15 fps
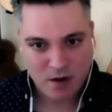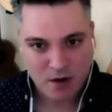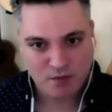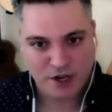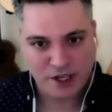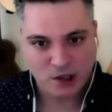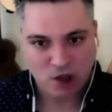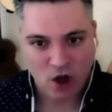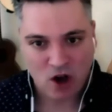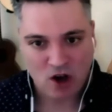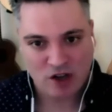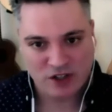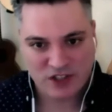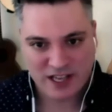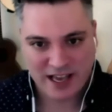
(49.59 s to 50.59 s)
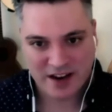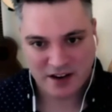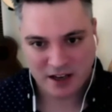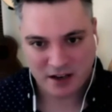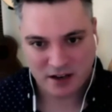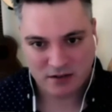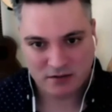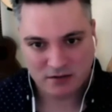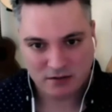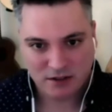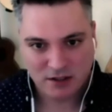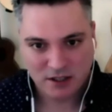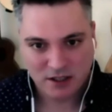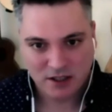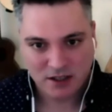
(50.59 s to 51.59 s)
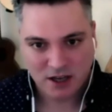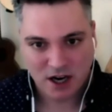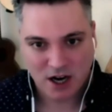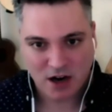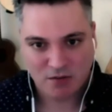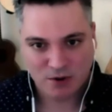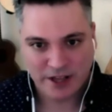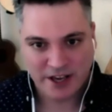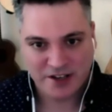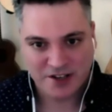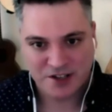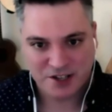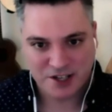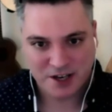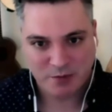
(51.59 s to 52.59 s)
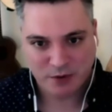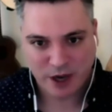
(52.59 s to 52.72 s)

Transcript: pretty long-standing relationship.